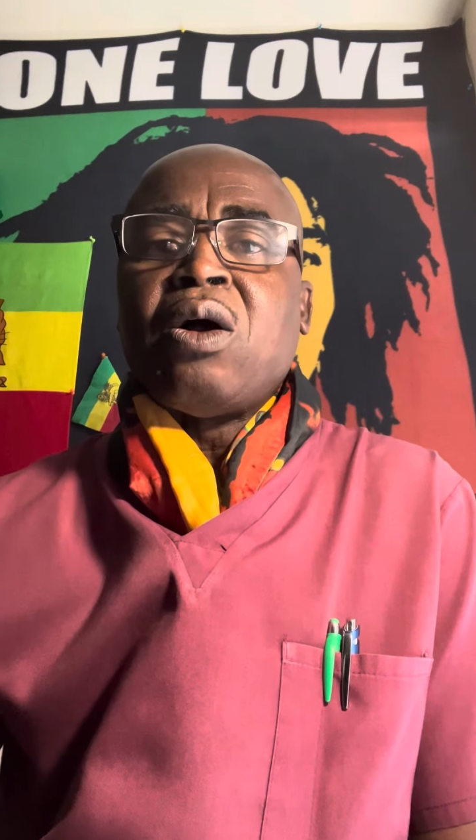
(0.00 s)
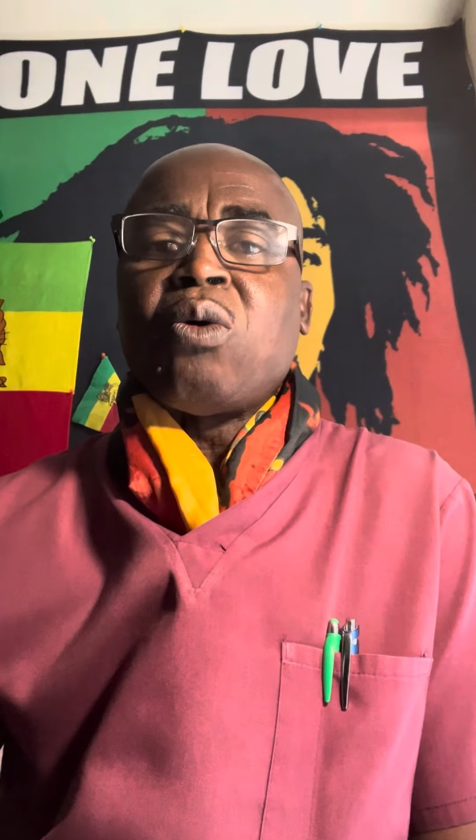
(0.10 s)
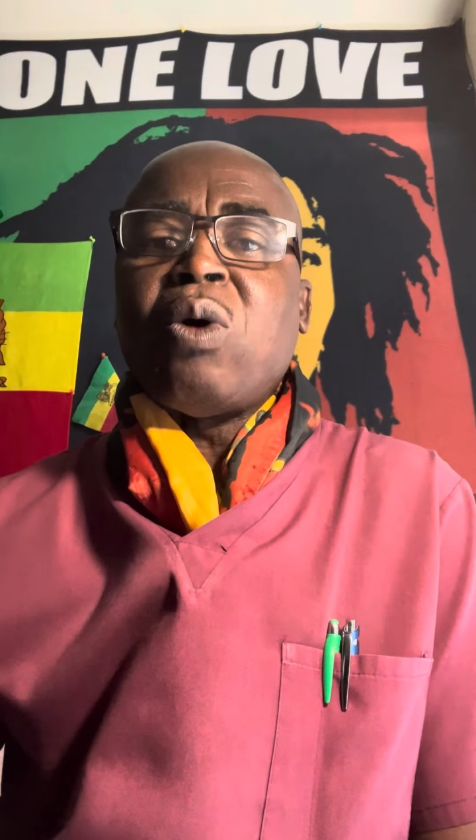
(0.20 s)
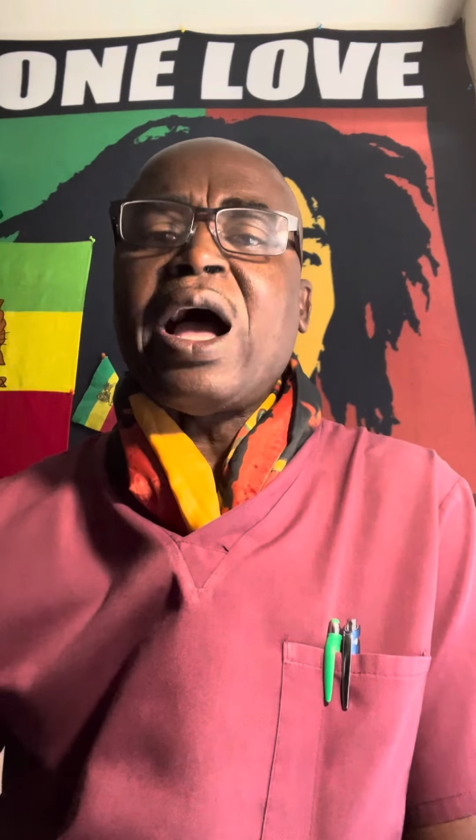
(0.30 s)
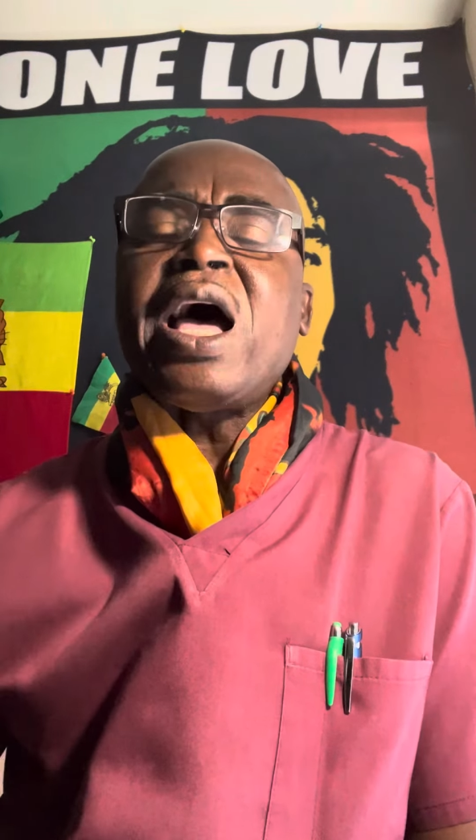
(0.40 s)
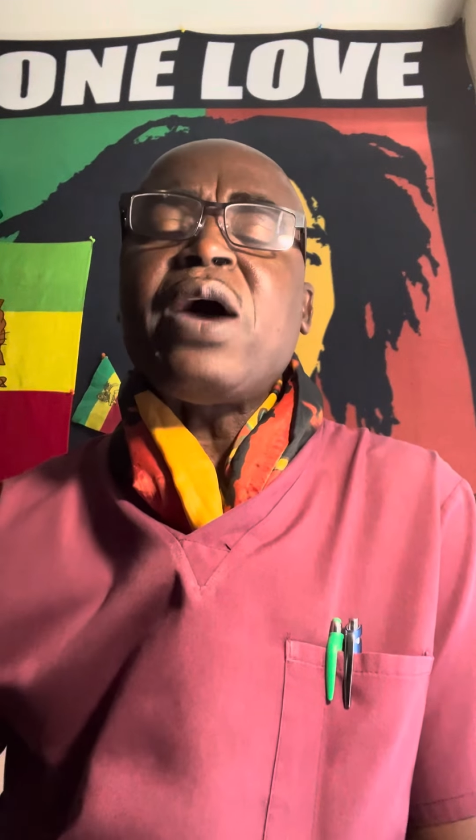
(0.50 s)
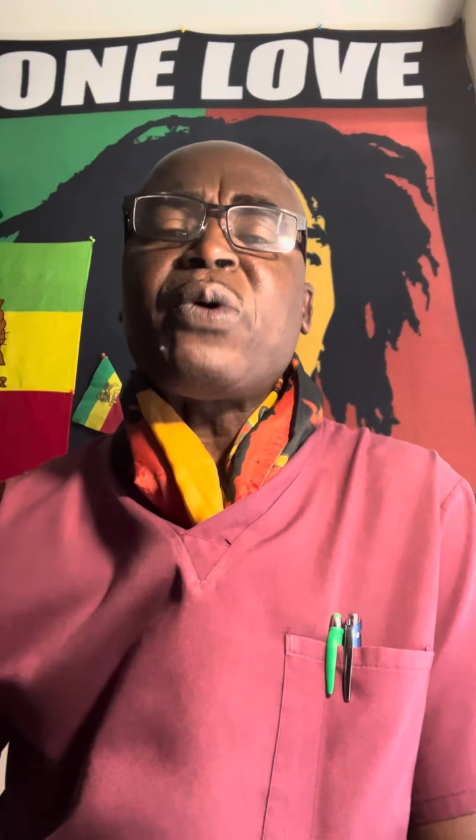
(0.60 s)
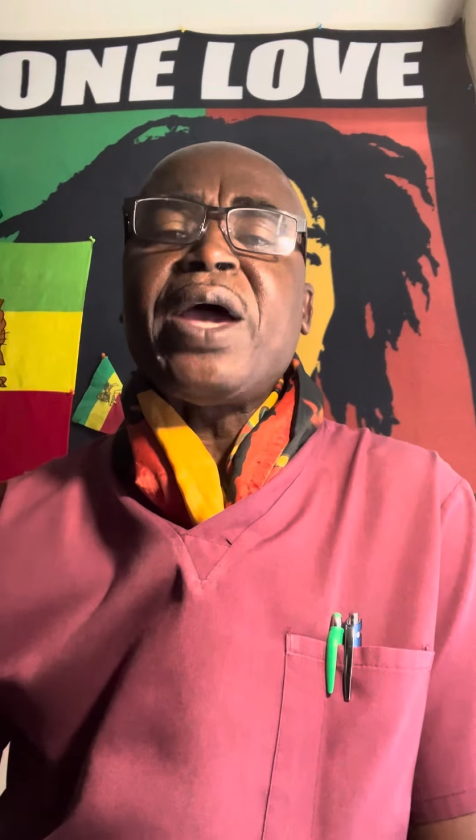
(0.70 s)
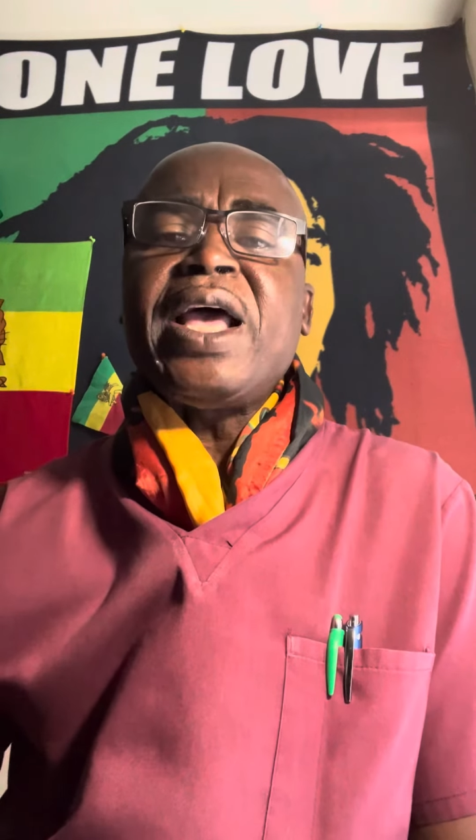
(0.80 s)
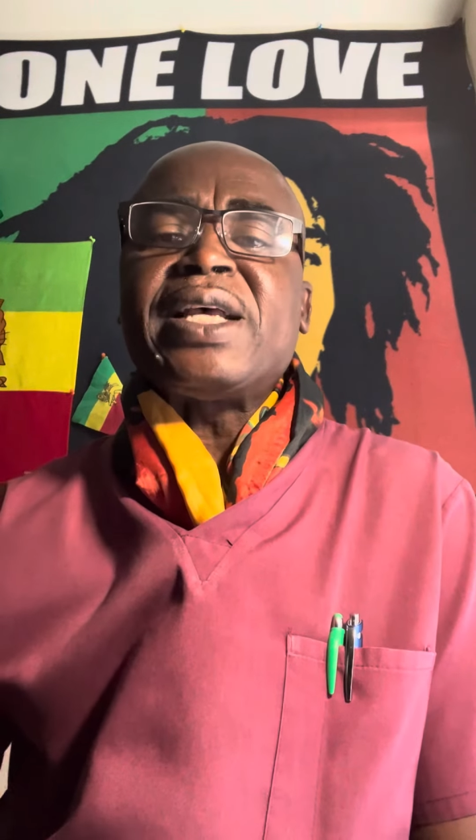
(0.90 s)
Why
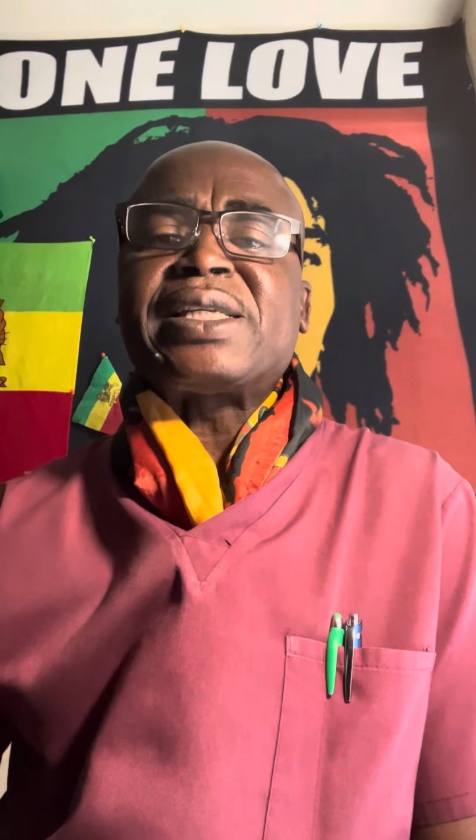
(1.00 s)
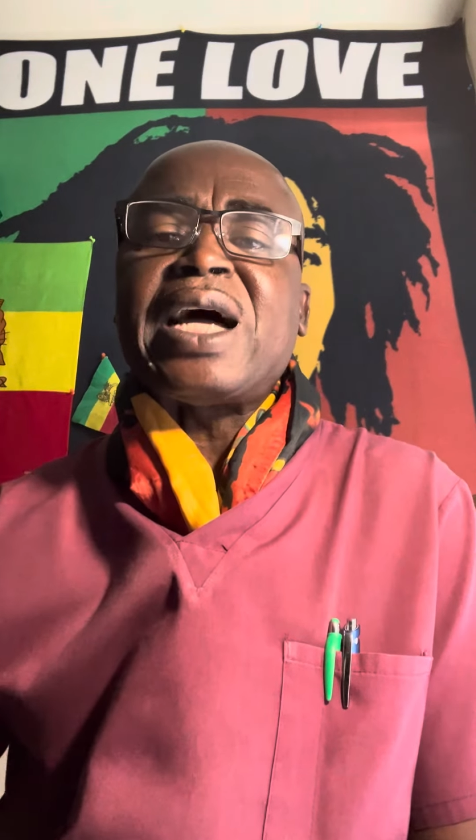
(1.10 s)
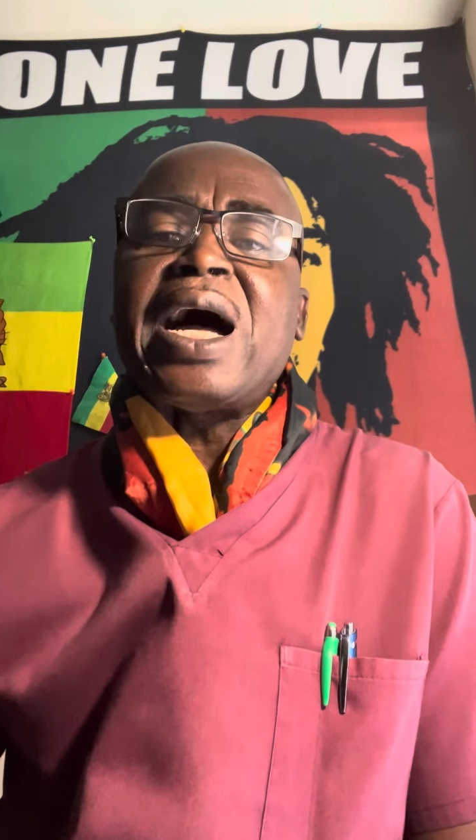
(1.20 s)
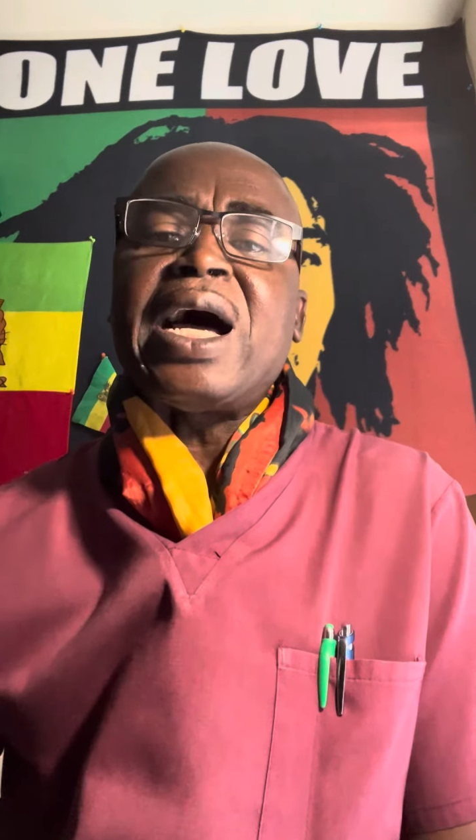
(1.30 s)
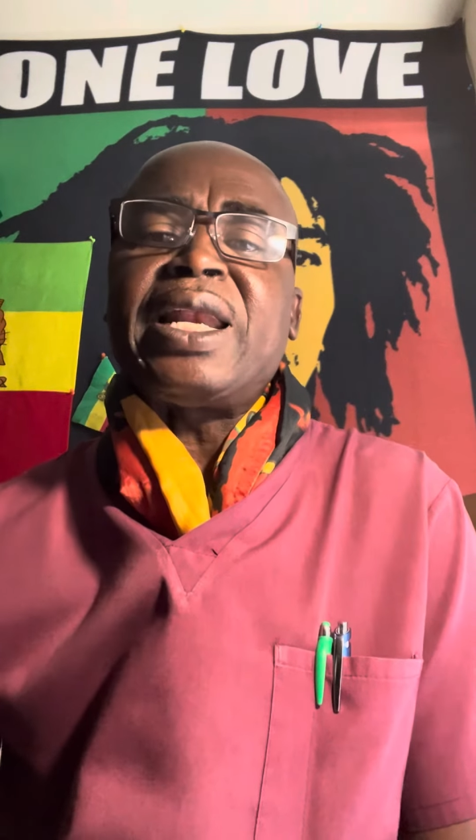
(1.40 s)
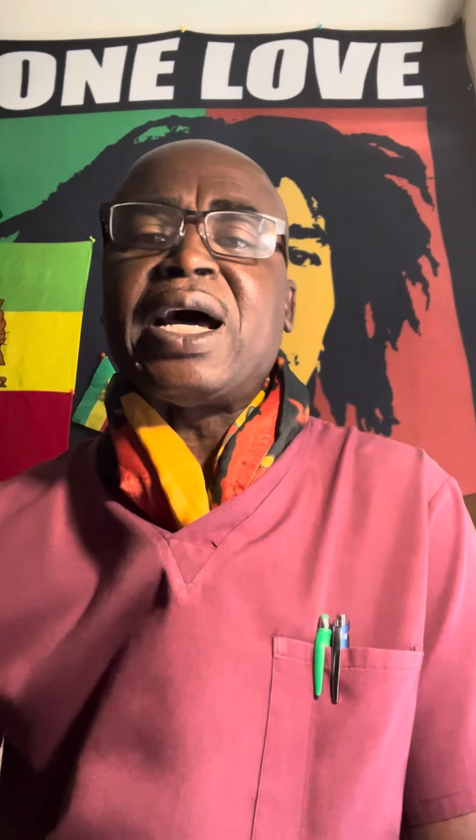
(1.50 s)
we stand